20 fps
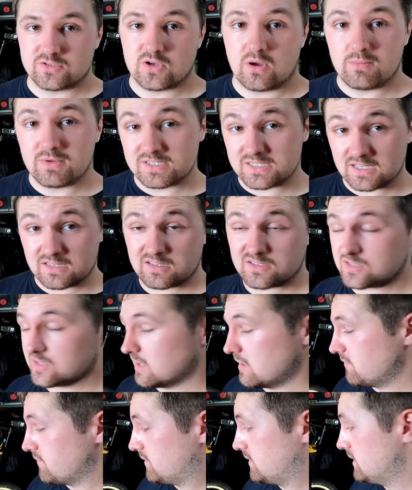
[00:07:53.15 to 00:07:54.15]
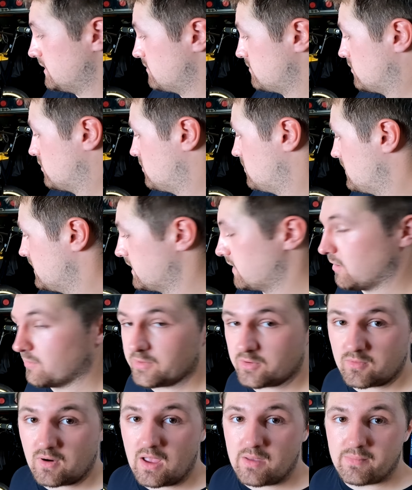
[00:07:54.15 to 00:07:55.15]
So I'm gonna take this off, clean it real quick. I'll
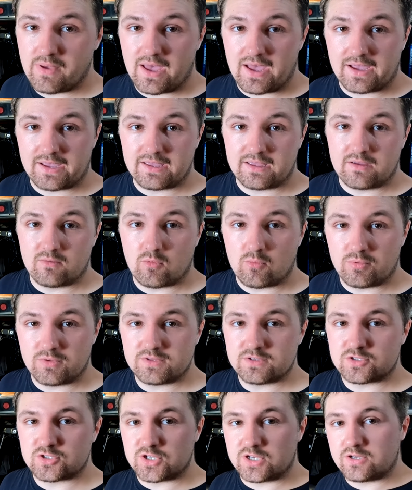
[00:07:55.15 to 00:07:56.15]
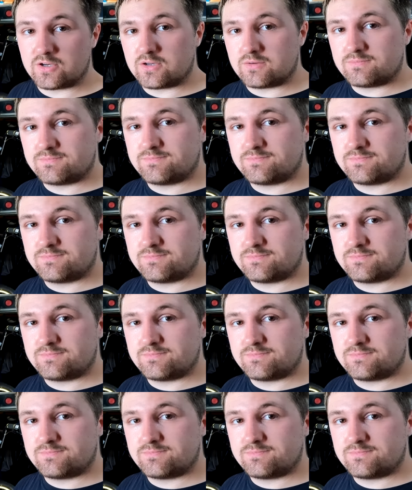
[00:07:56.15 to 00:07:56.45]
be right back and we'll put this chain on.